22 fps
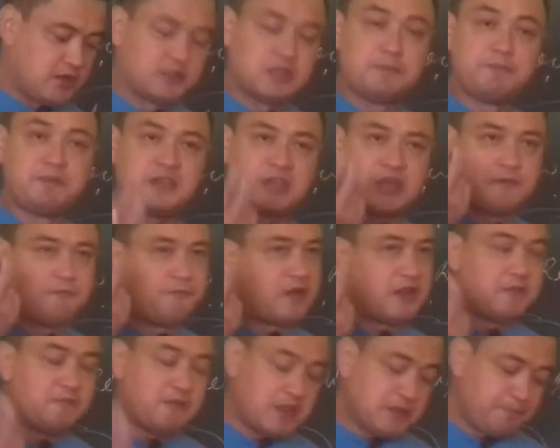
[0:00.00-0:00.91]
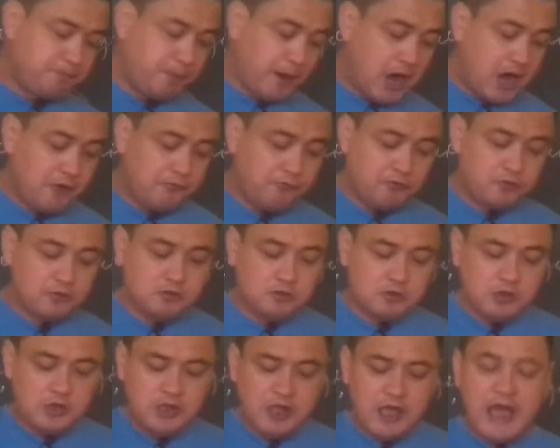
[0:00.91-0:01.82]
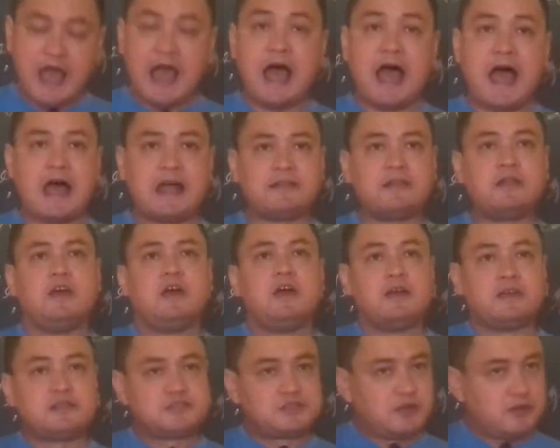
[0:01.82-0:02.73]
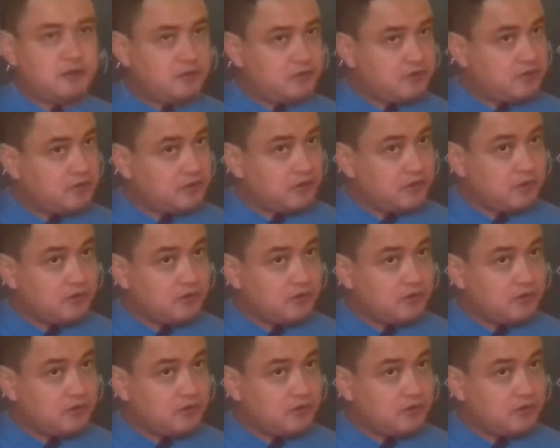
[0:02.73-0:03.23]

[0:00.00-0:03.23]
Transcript: They became very, very powerful, and